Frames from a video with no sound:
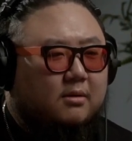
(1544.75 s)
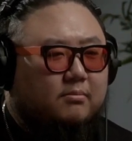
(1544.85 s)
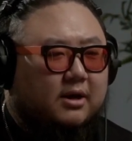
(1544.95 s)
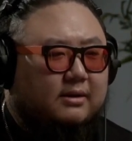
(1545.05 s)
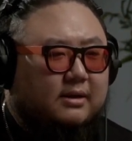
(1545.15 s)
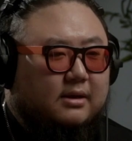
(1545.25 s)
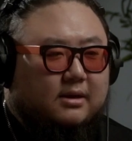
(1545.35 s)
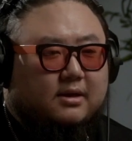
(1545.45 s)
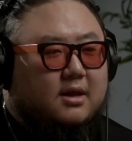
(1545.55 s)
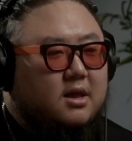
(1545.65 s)
But
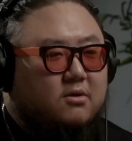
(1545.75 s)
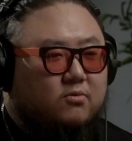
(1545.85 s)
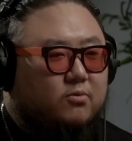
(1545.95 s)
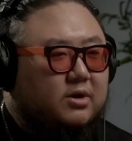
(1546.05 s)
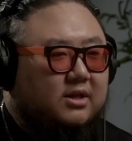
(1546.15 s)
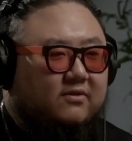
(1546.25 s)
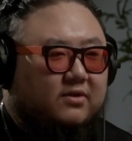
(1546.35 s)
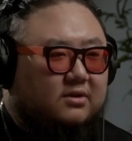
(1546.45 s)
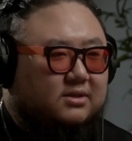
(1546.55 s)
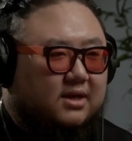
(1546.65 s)
it really
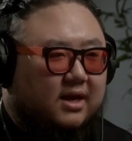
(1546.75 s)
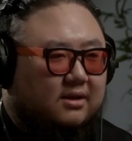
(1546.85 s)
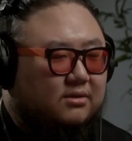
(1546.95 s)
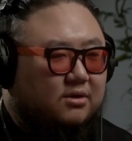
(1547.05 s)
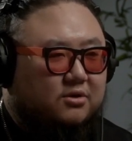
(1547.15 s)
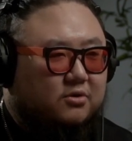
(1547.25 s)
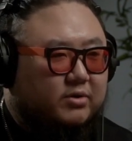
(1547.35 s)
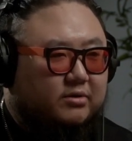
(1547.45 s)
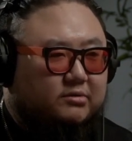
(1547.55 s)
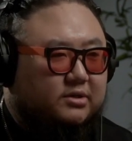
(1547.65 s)
feels like their
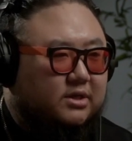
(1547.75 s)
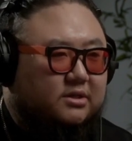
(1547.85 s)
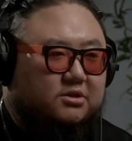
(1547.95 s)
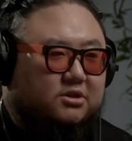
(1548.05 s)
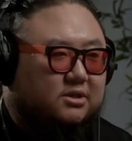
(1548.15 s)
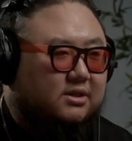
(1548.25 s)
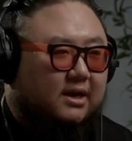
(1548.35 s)
career is just,